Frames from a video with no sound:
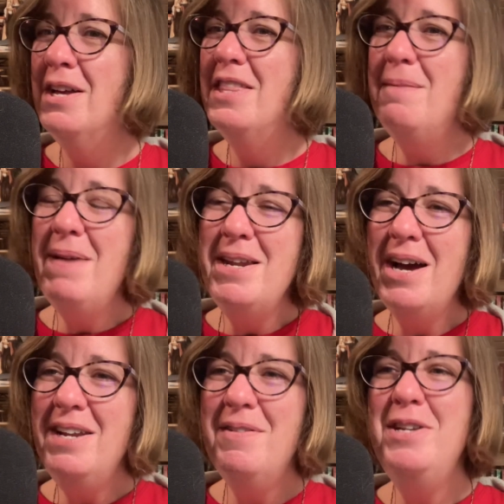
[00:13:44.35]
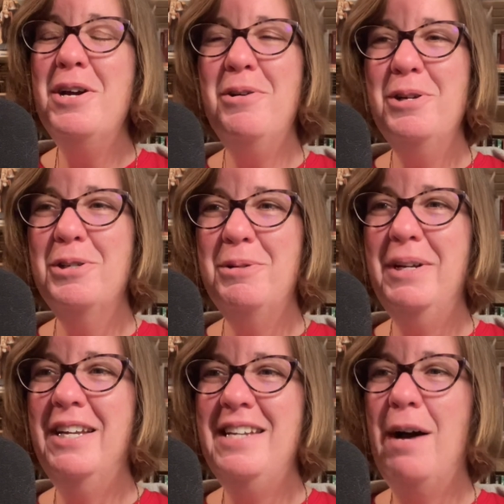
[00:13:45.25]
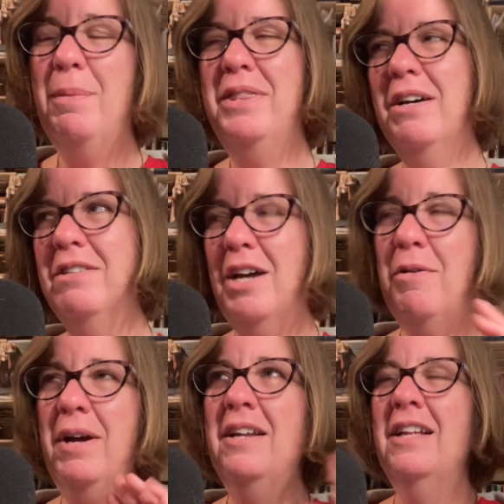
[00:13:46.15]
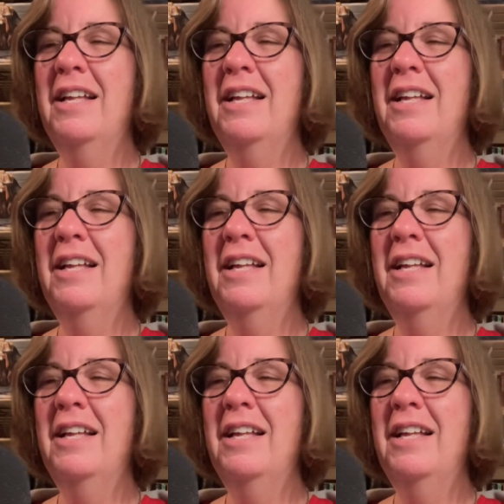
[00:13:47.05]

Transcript: They may not even know you're doing it now, but they'll know it